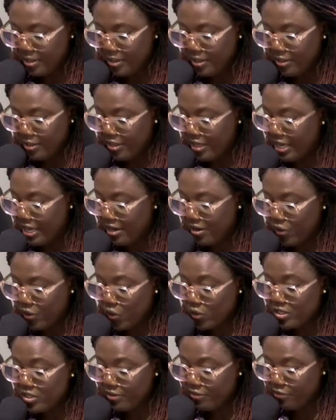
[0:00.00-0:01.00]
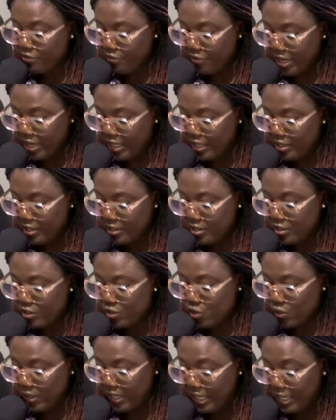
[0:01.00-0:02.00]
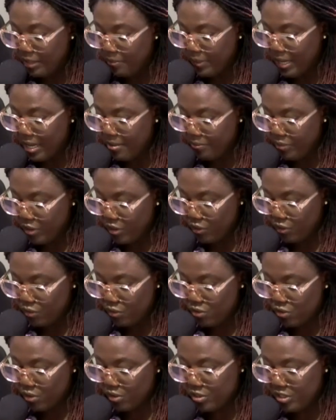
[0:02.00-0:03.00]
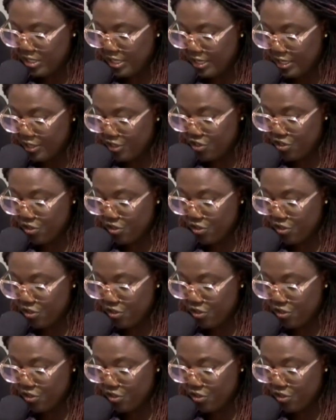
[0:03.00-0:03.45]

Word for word: they are not afraid to heap abuse on celestial